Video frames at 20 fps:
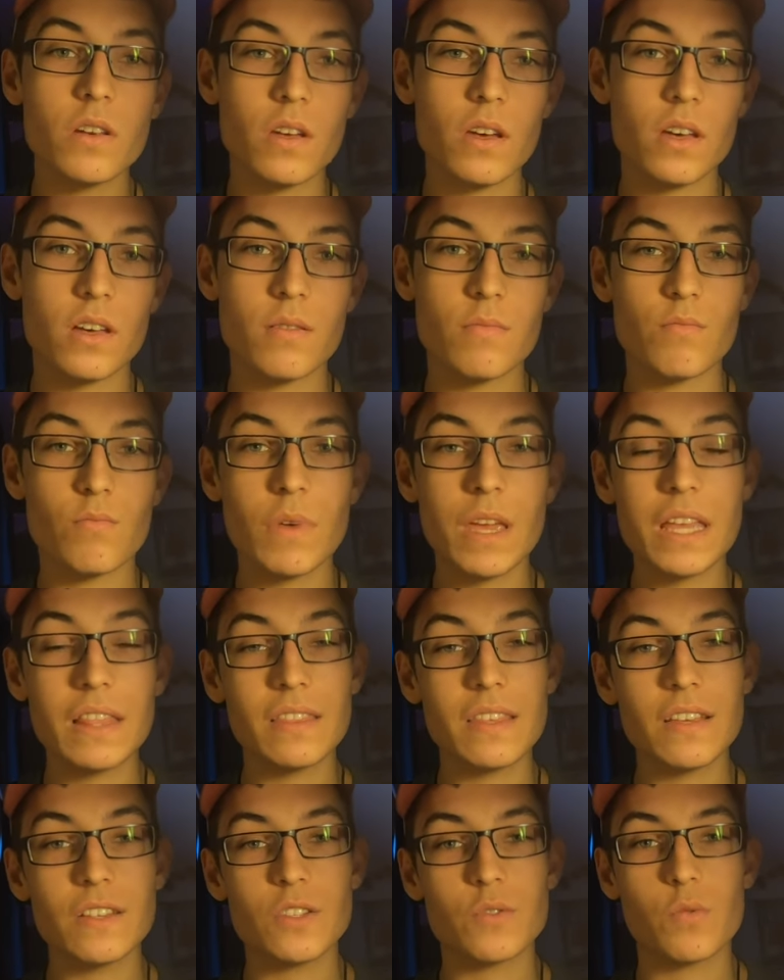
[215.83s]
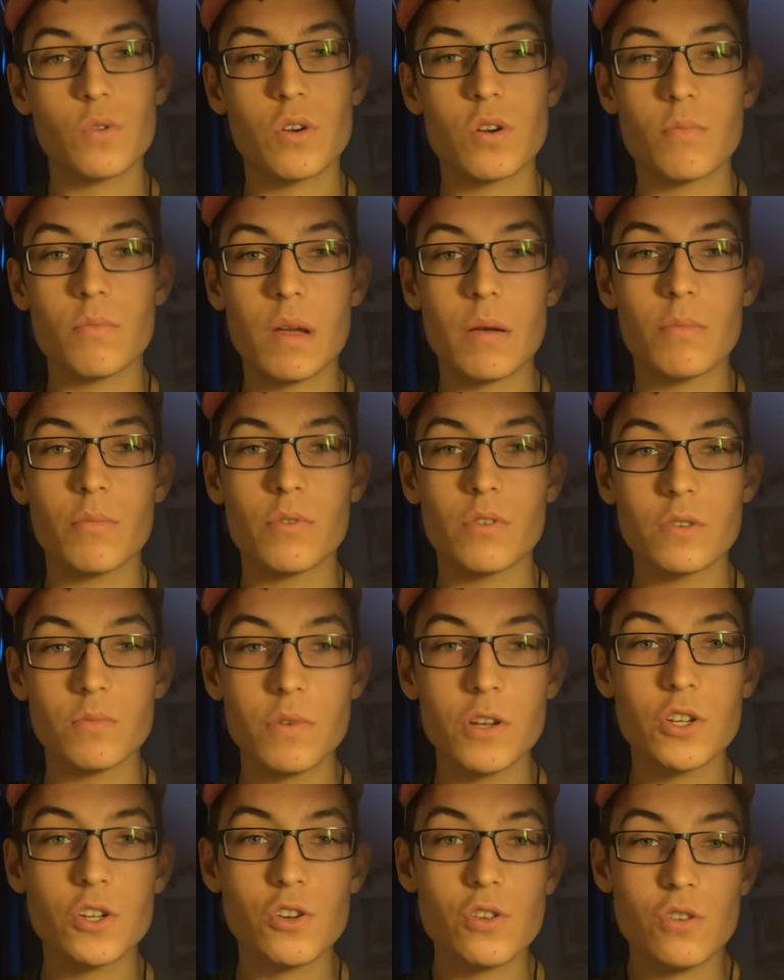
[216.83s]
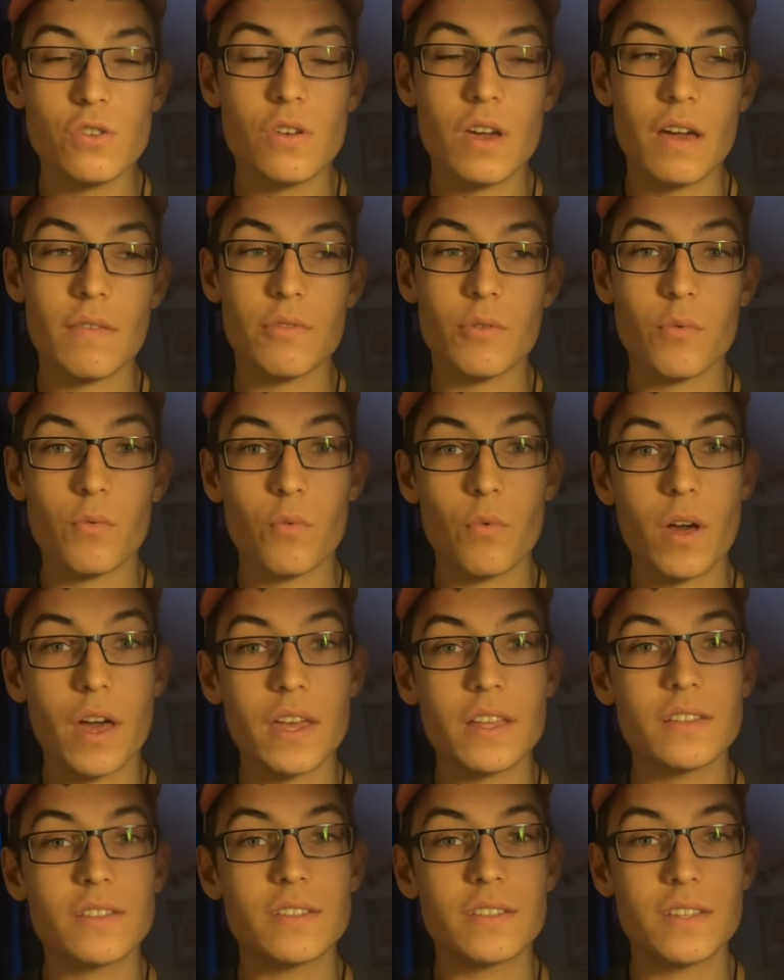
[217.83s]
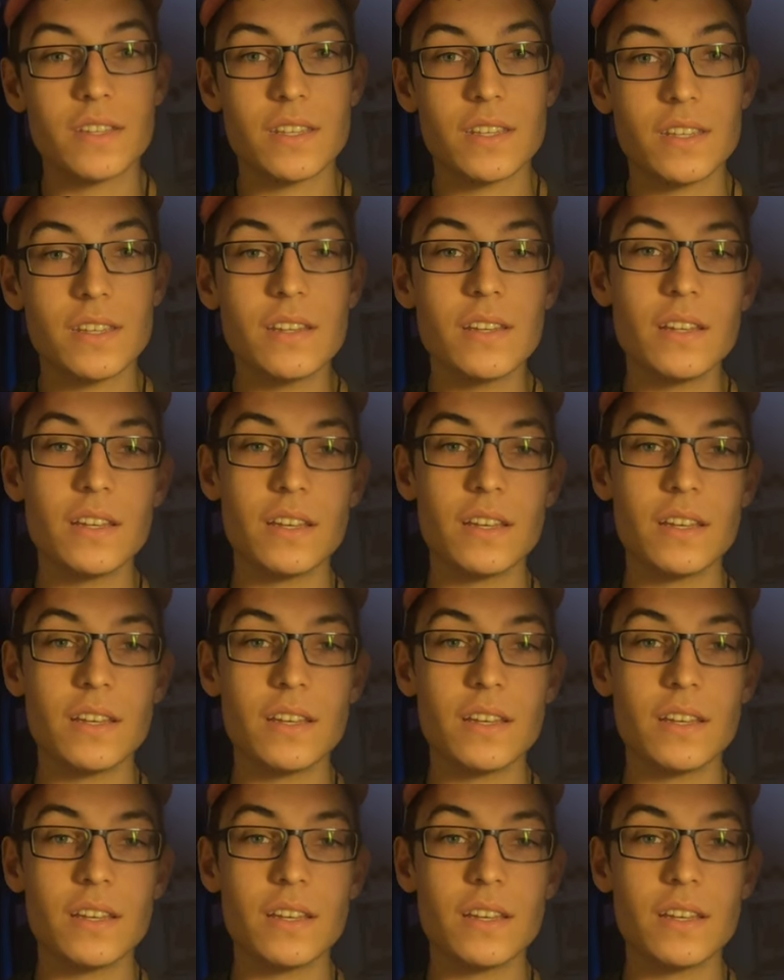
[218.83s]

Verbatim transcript: Um, main things you want to remember is make sure you have the right seed,